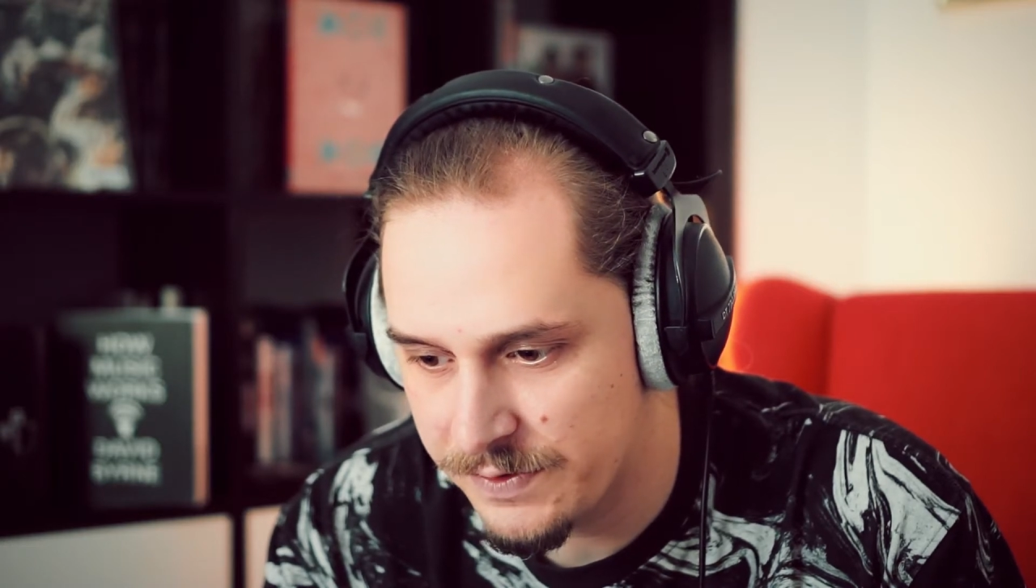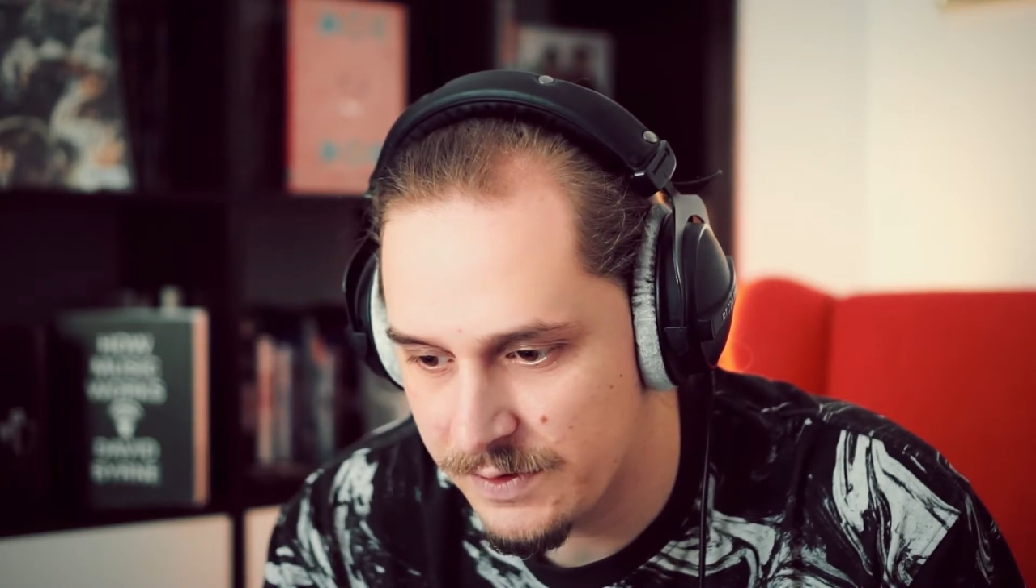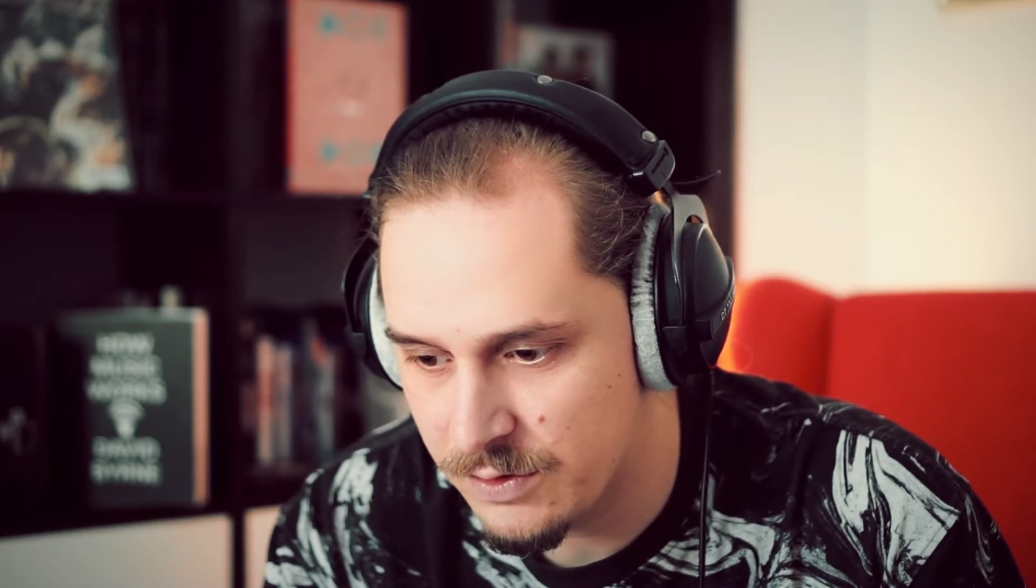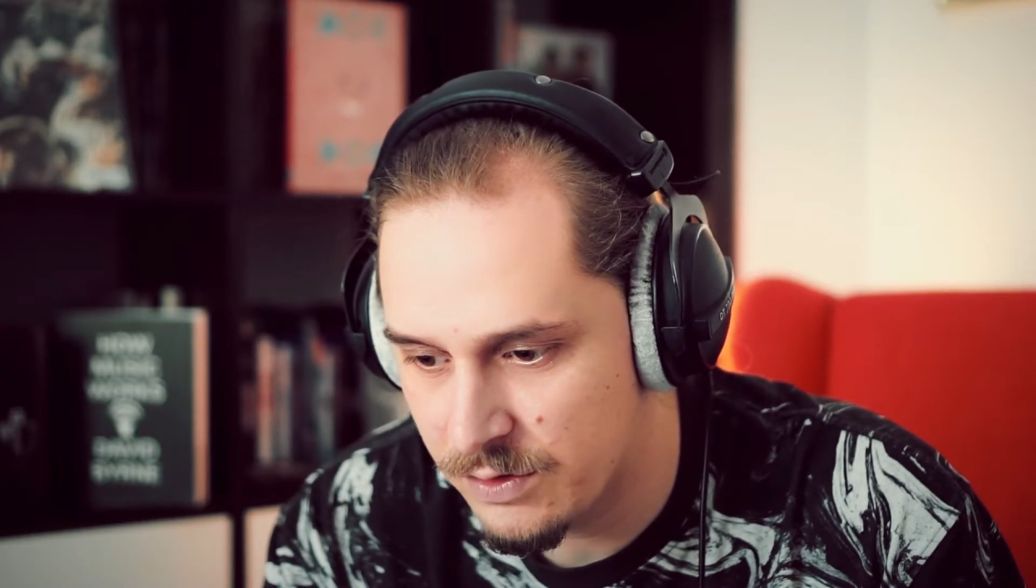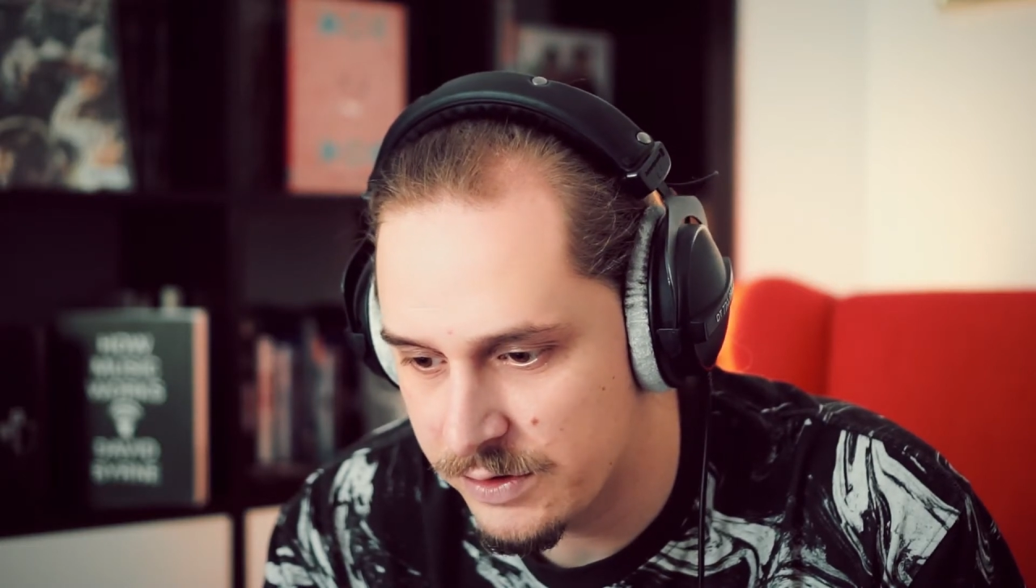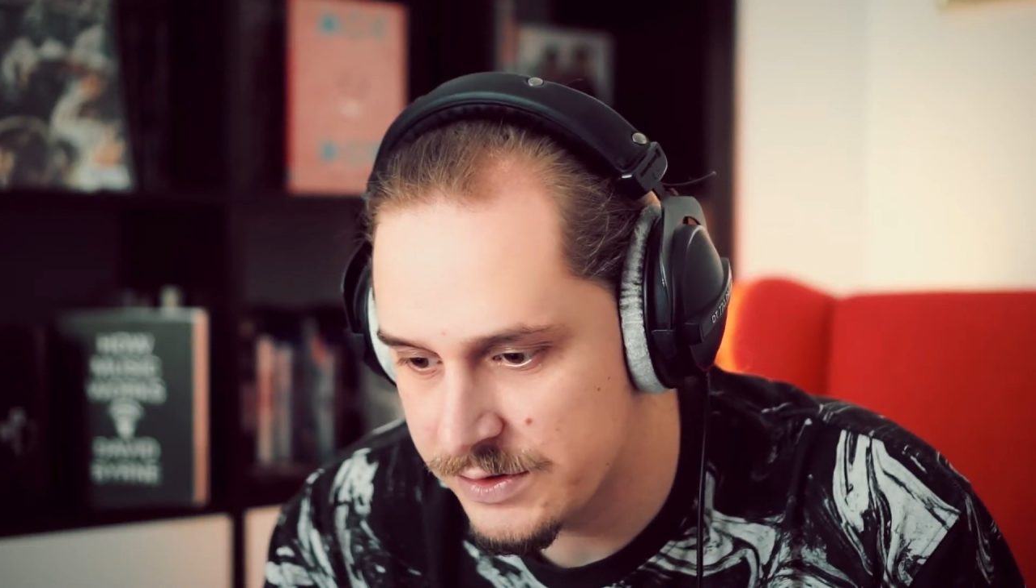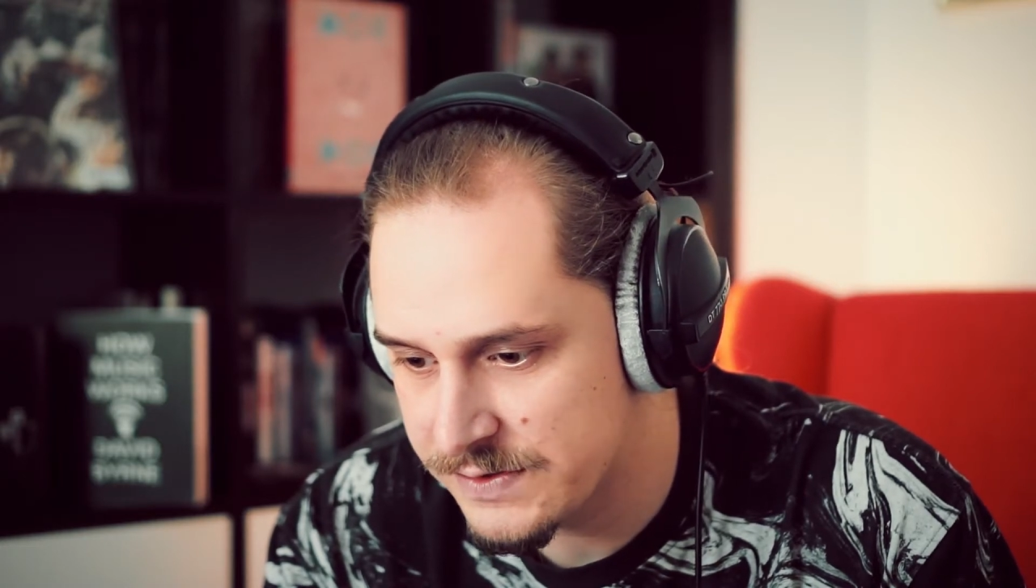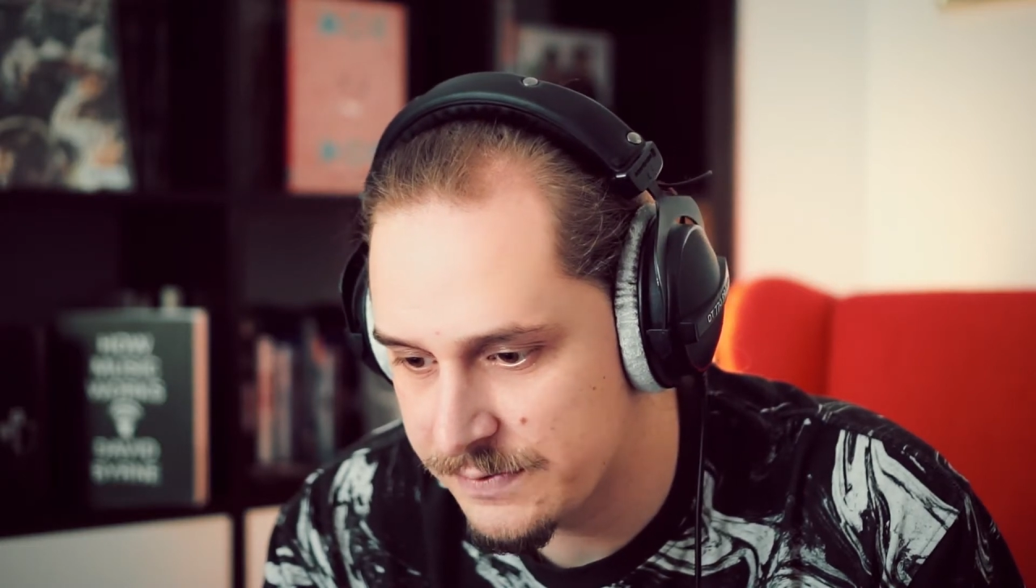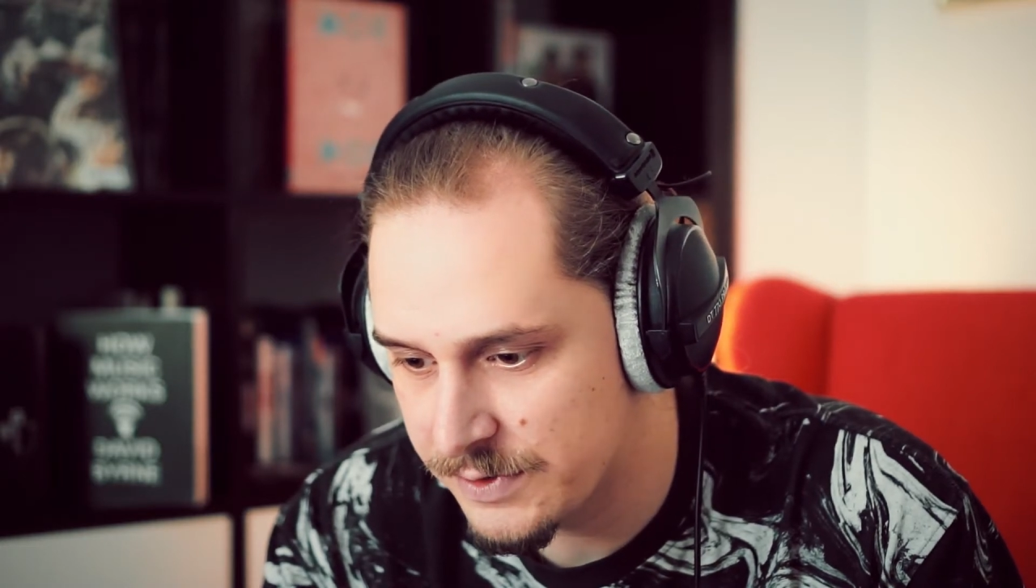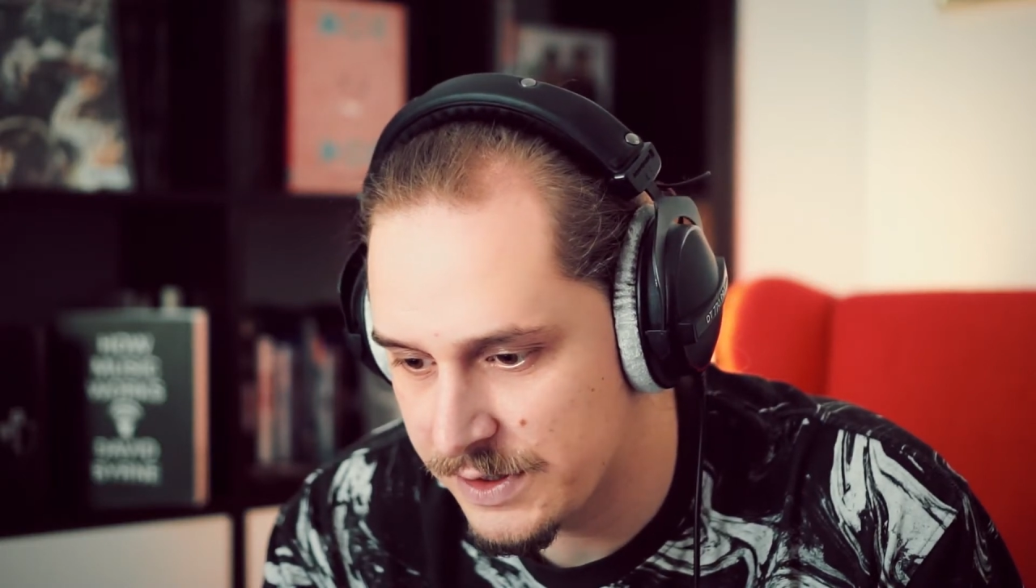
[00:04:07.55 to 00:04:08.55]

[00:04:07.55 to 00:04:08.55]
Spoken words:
with the chords